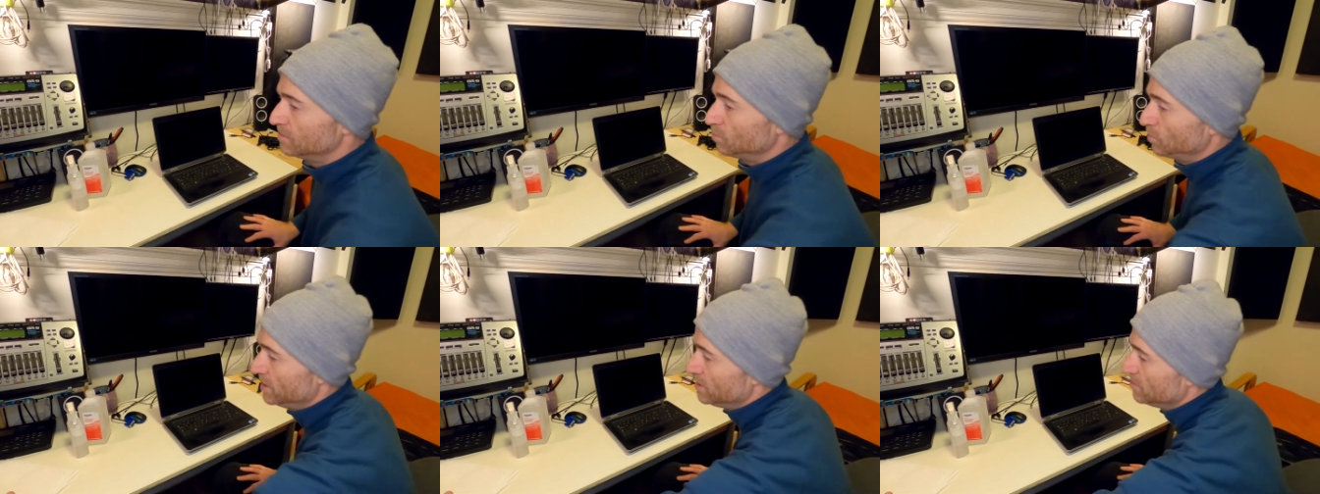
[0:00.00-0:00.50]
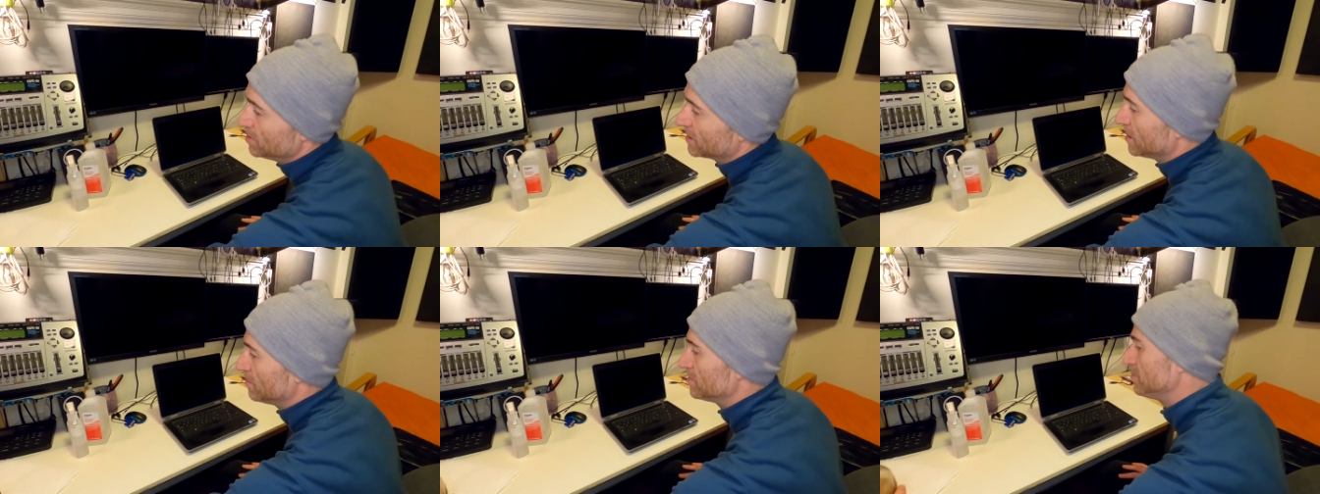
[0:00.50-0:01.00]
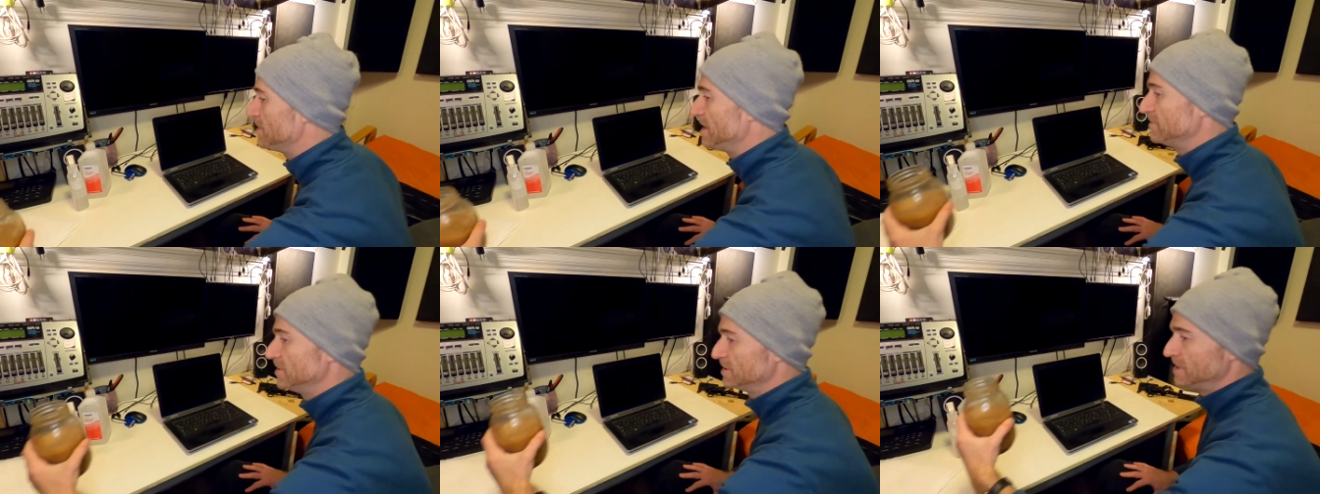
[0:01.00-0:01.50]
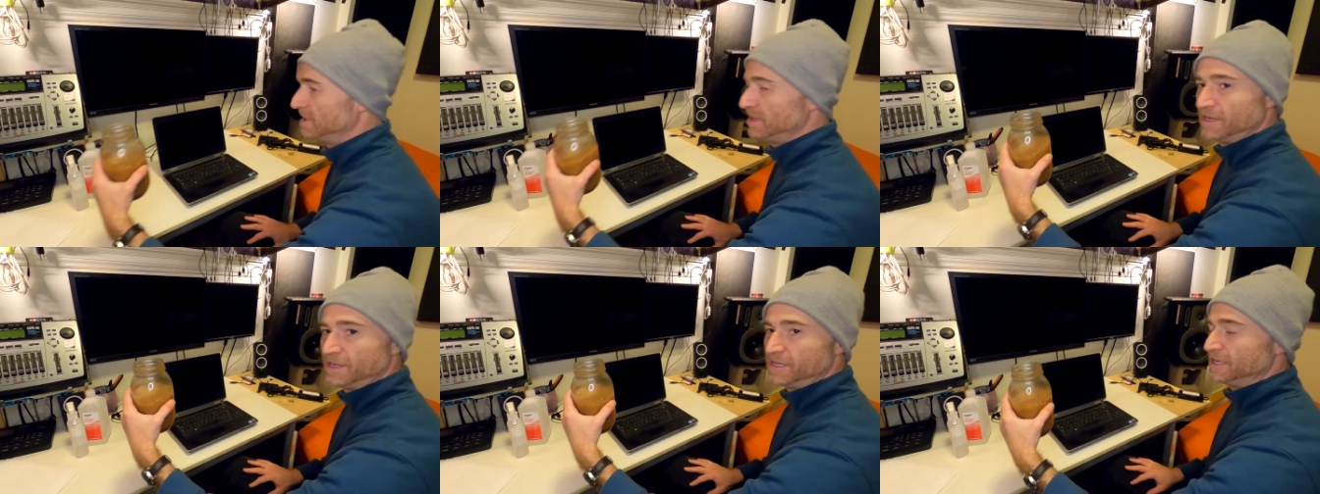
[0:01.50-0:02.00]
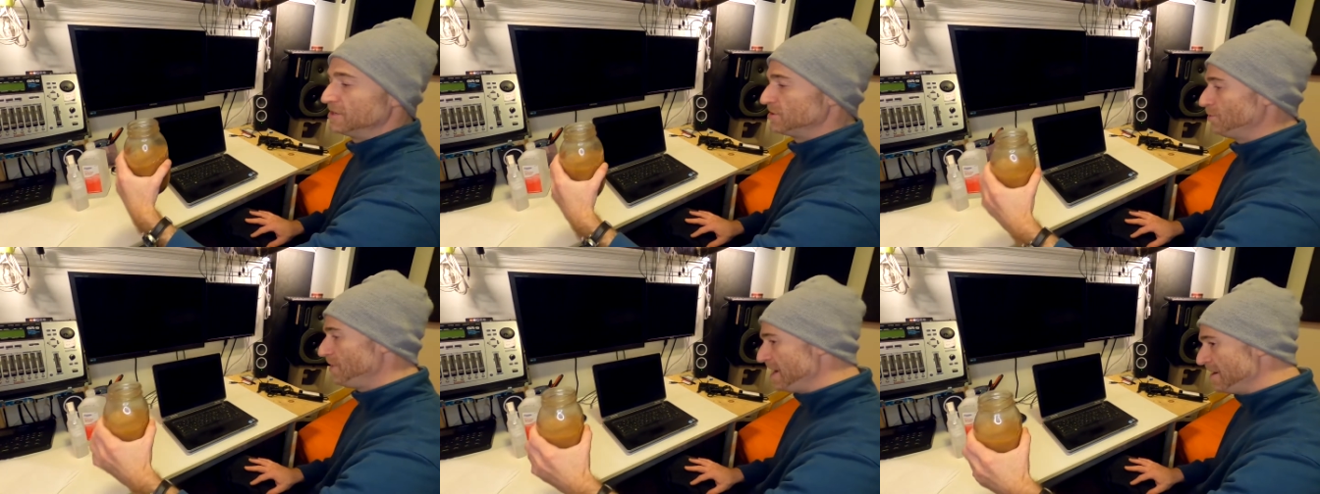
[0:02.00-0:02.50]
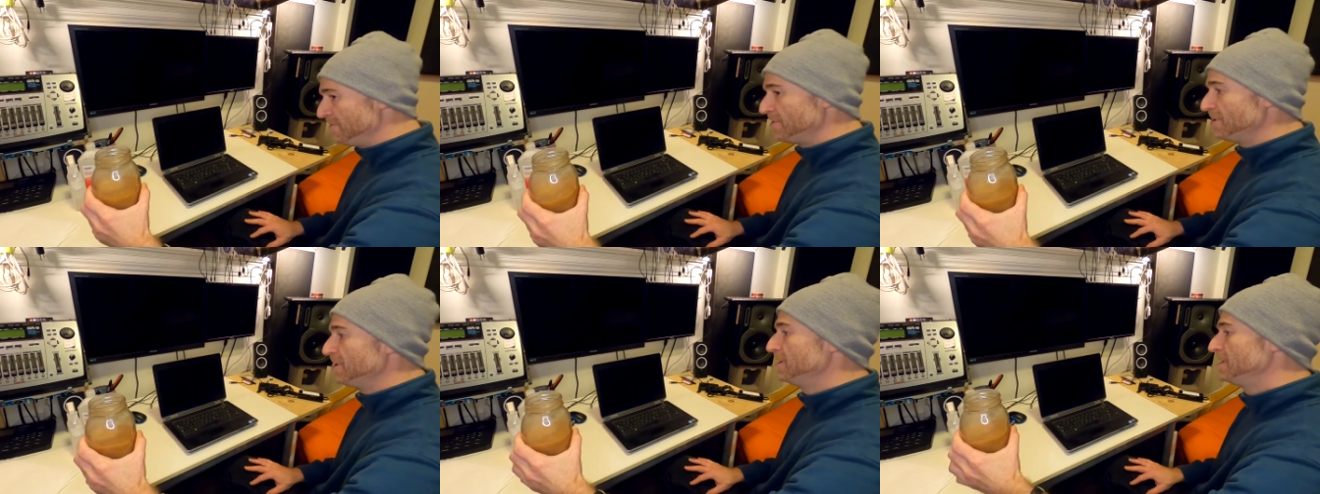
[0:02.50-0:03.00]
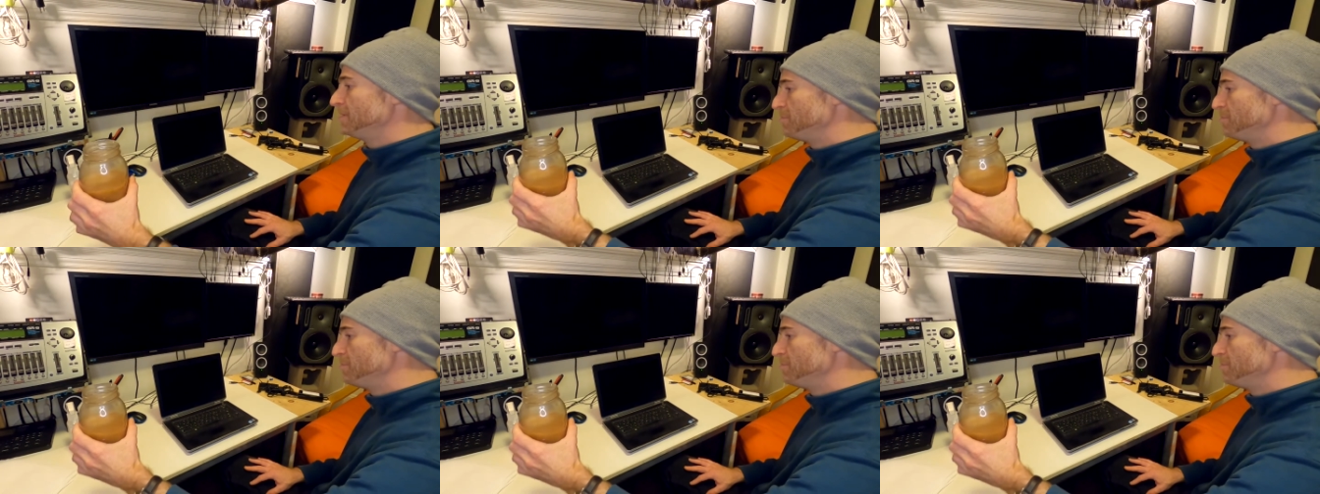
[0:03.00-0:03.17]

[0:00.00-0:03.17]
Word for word: when you pick up your beverage, don't ever